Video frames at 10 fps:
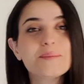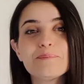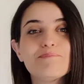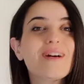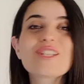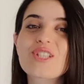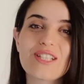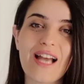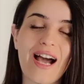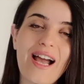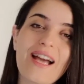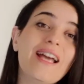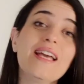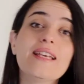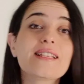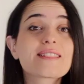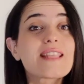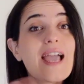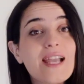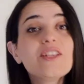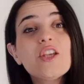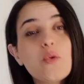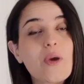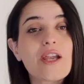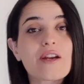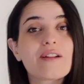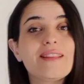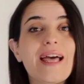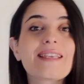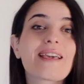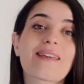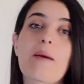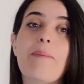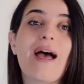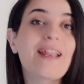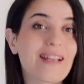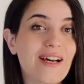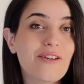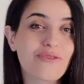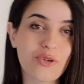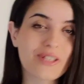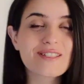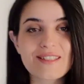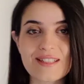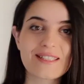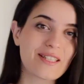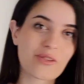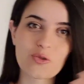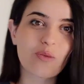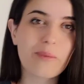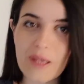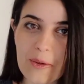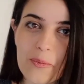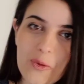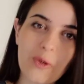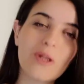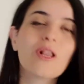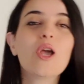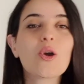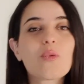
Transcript: mashlah, is anywhere like a cabana, for instance, in the swimming pool,